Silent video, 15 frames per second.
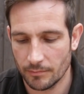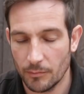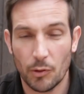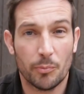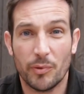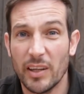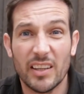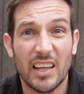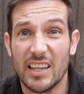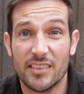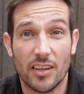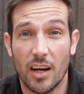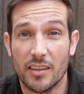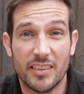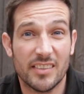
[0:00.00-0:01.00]
But
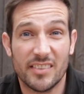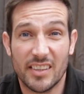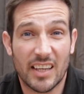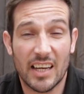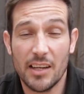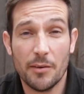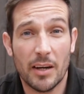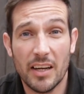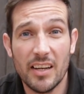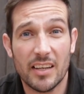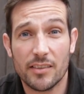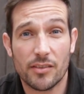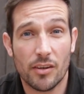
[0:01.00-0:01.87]
bricklaying's artistic anyway, isn't it?